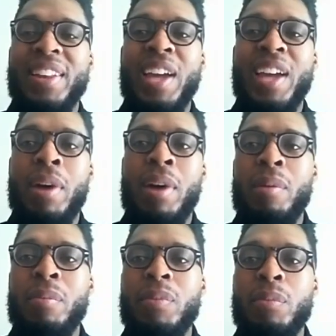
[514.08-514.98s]
got
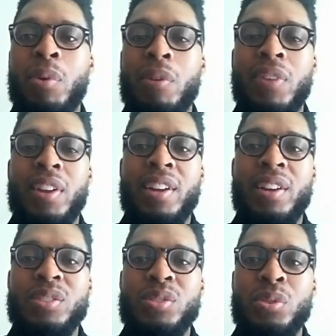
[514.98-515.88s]
my
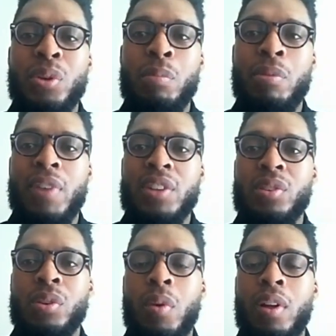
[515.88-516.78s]
portfolio to a
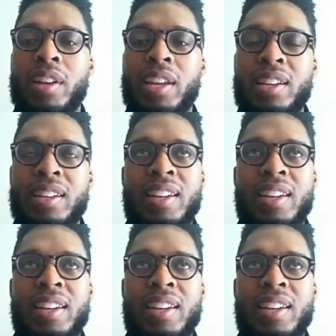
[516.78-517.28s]
professional quality,